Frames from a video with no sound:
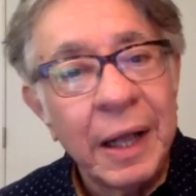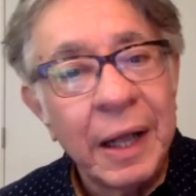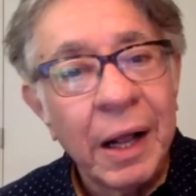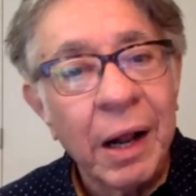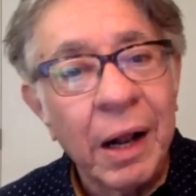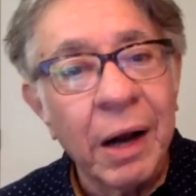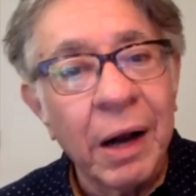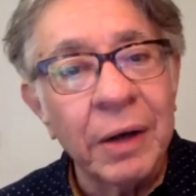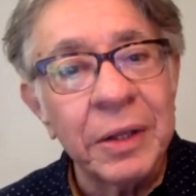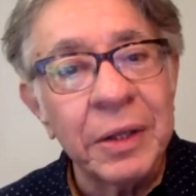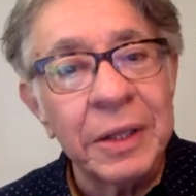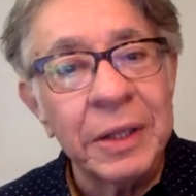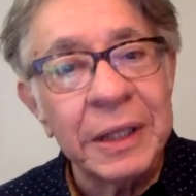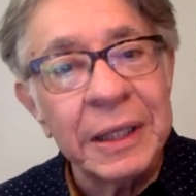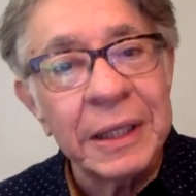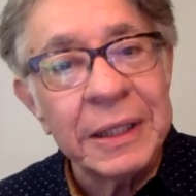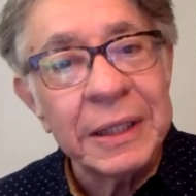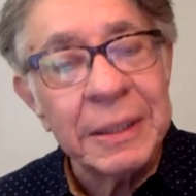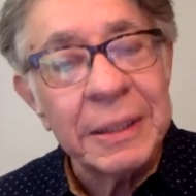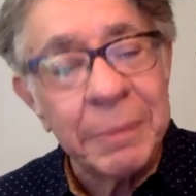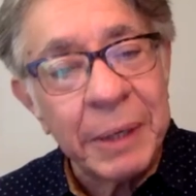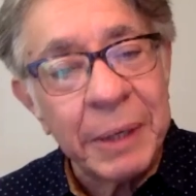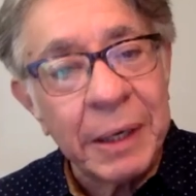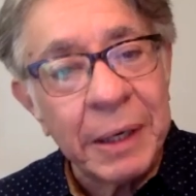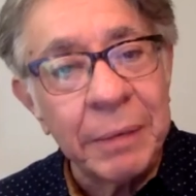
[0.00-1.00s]
are the things that
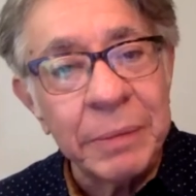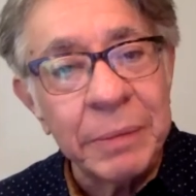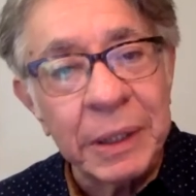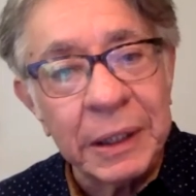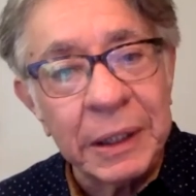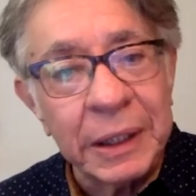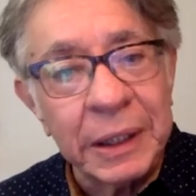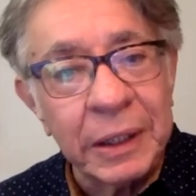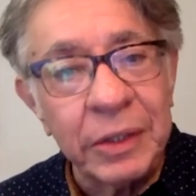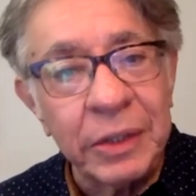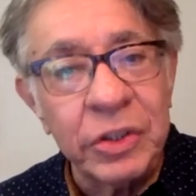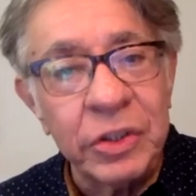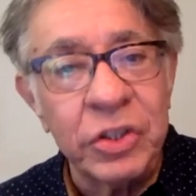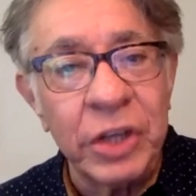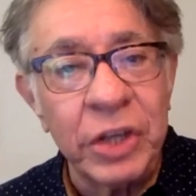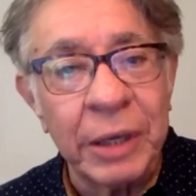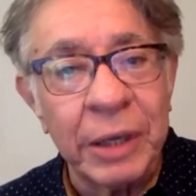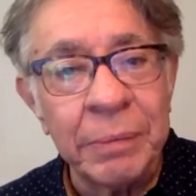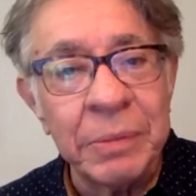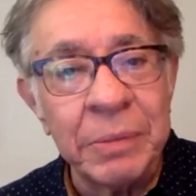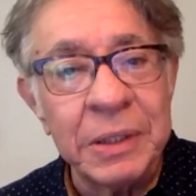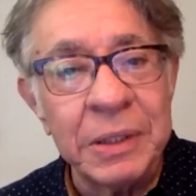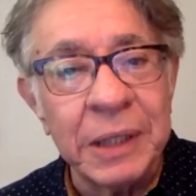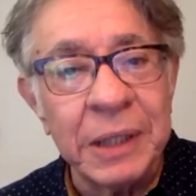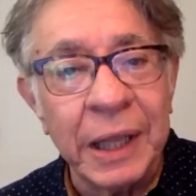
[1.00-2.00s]
become the little
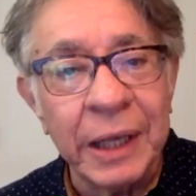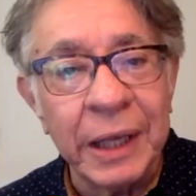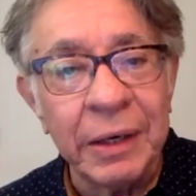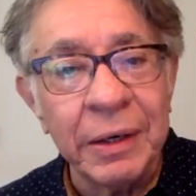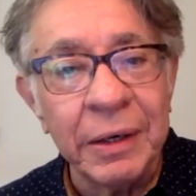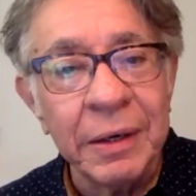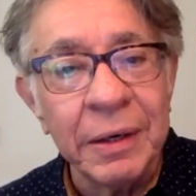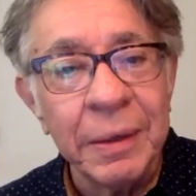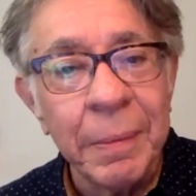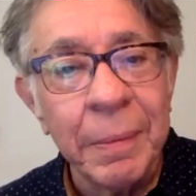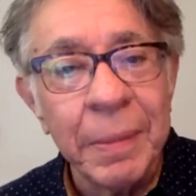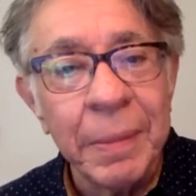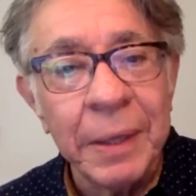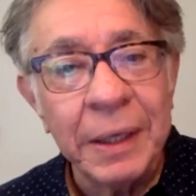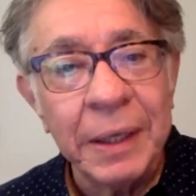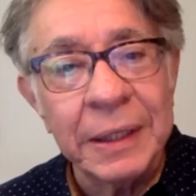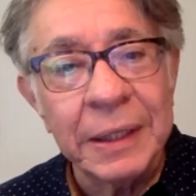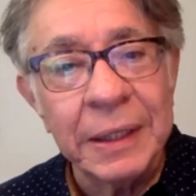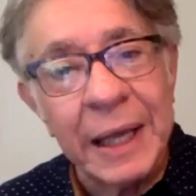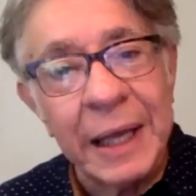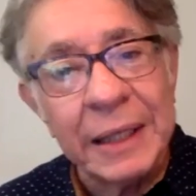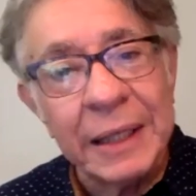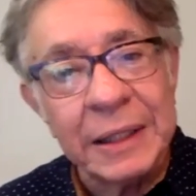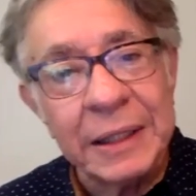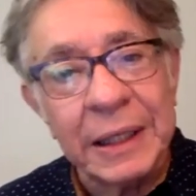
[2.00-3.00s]
gems later. Because
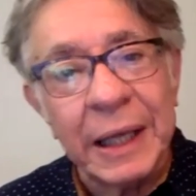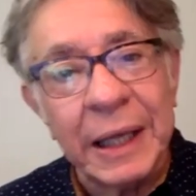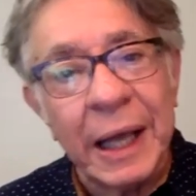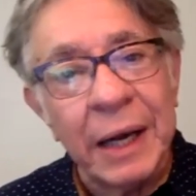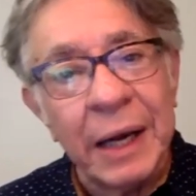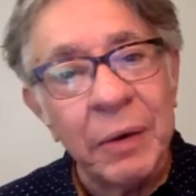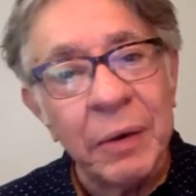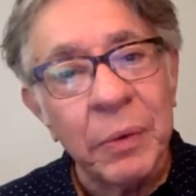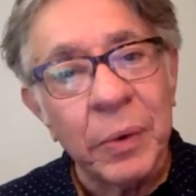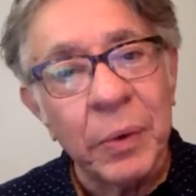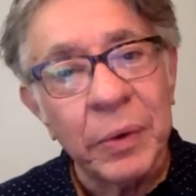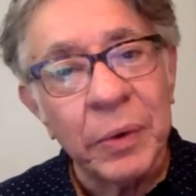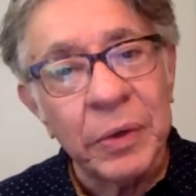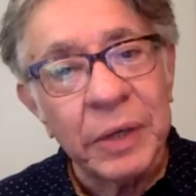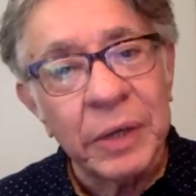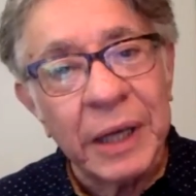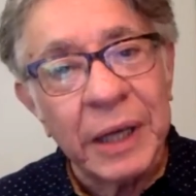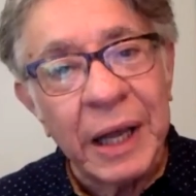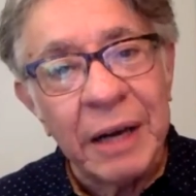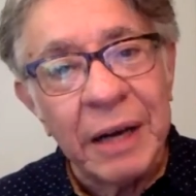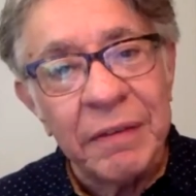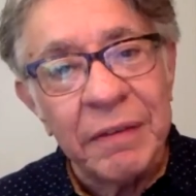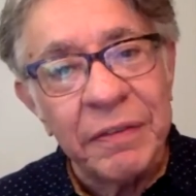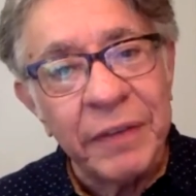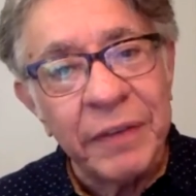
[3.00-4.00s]
that's kind of where you
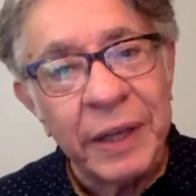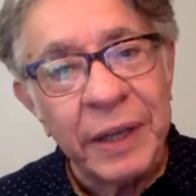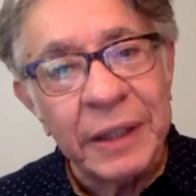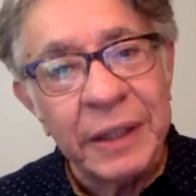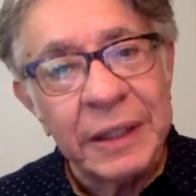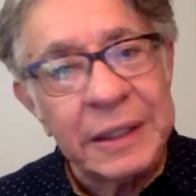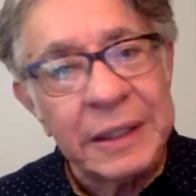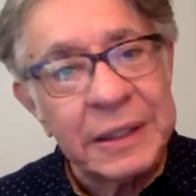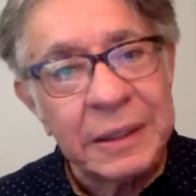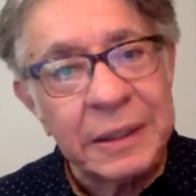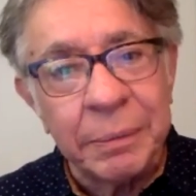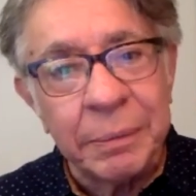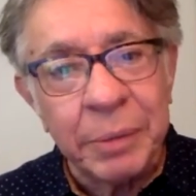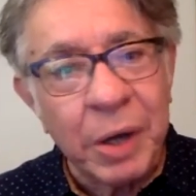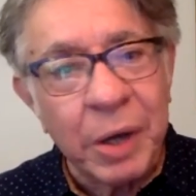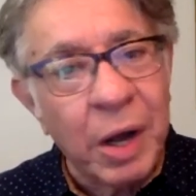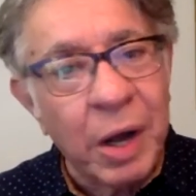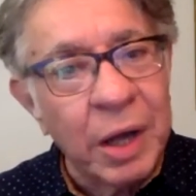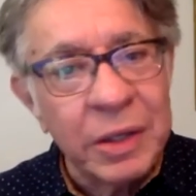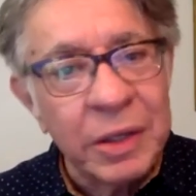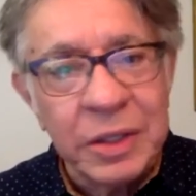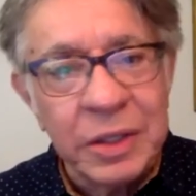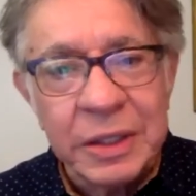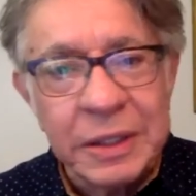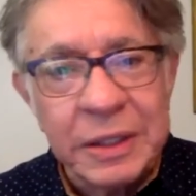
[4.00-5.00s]
kind of find this
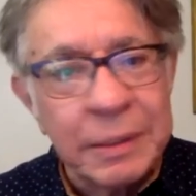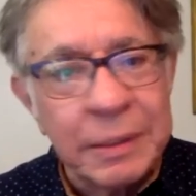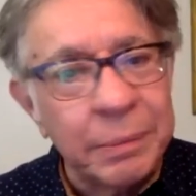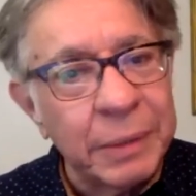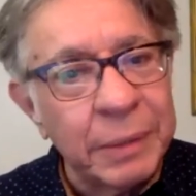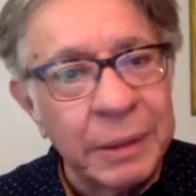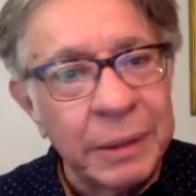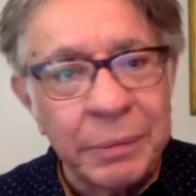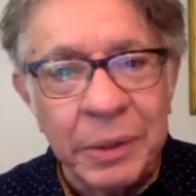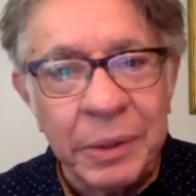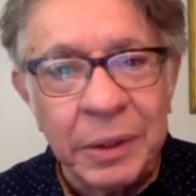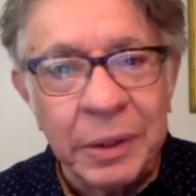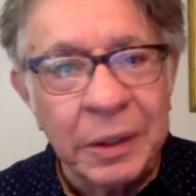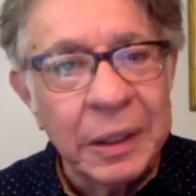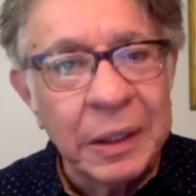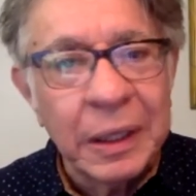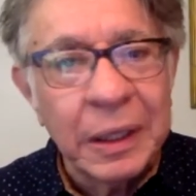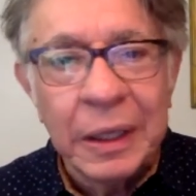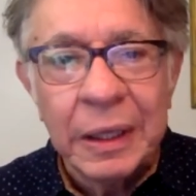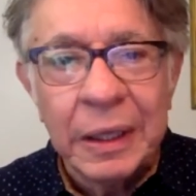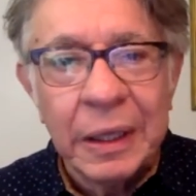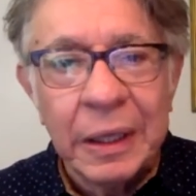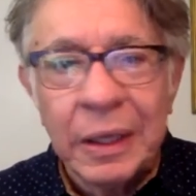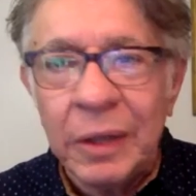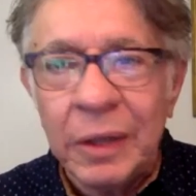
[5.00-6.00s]
subconscious, subliminal,
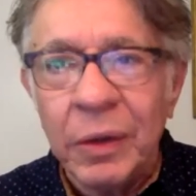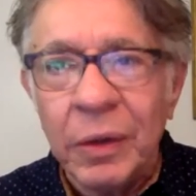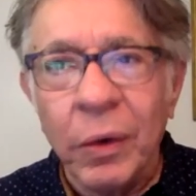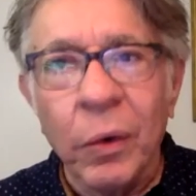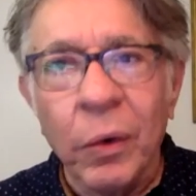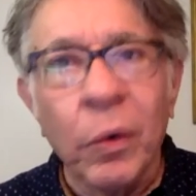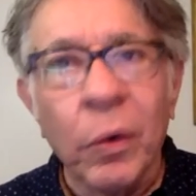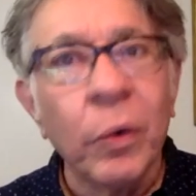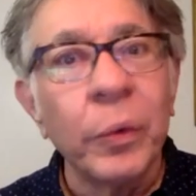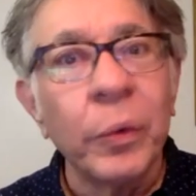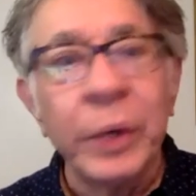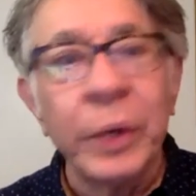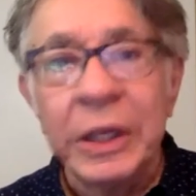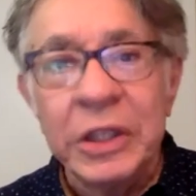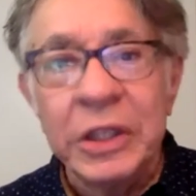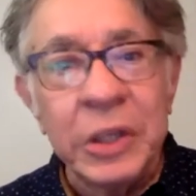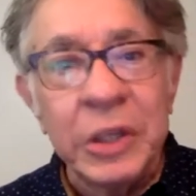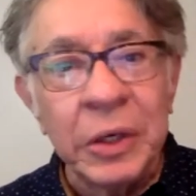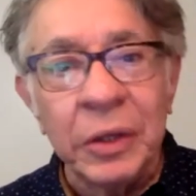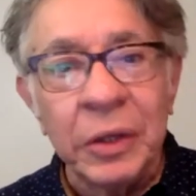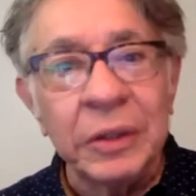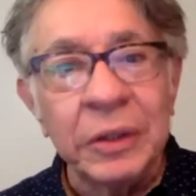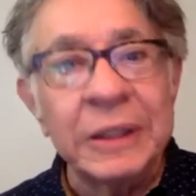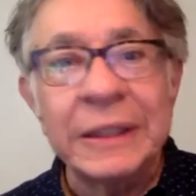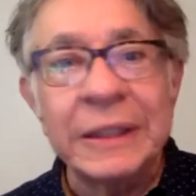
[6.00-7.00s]

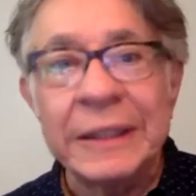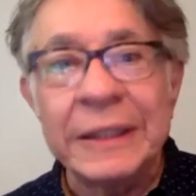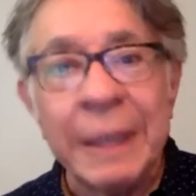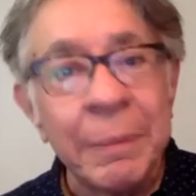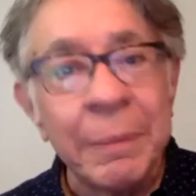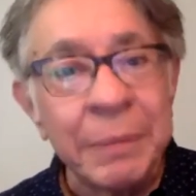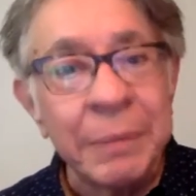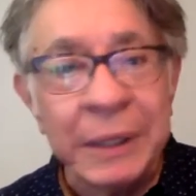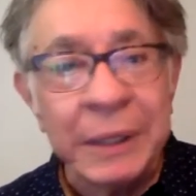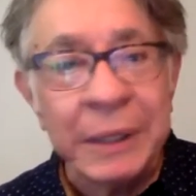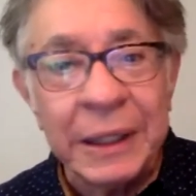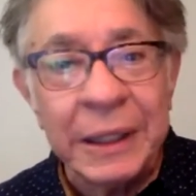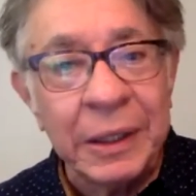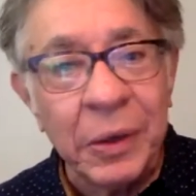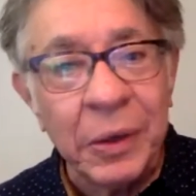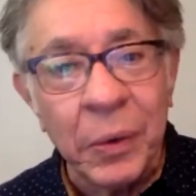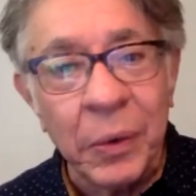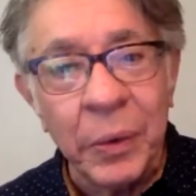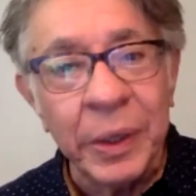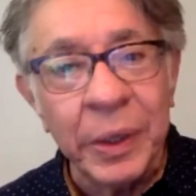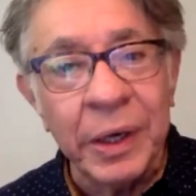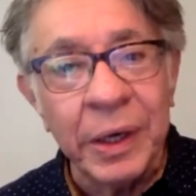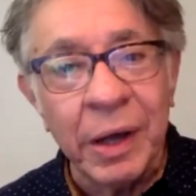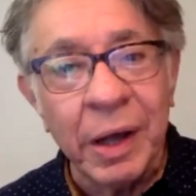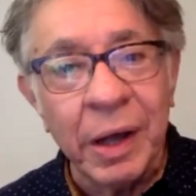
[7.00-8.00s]
original something
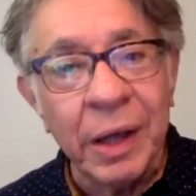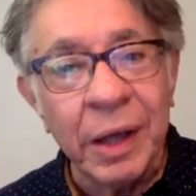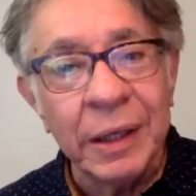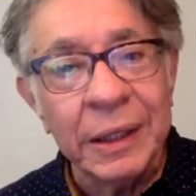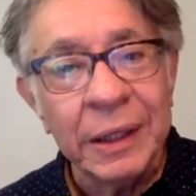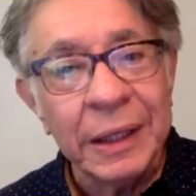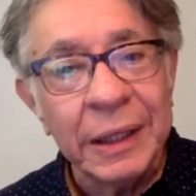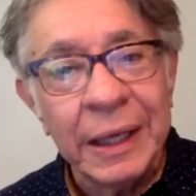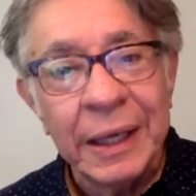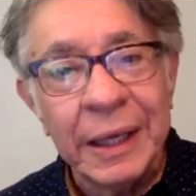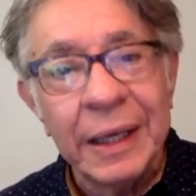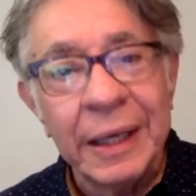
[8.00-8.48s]
going on.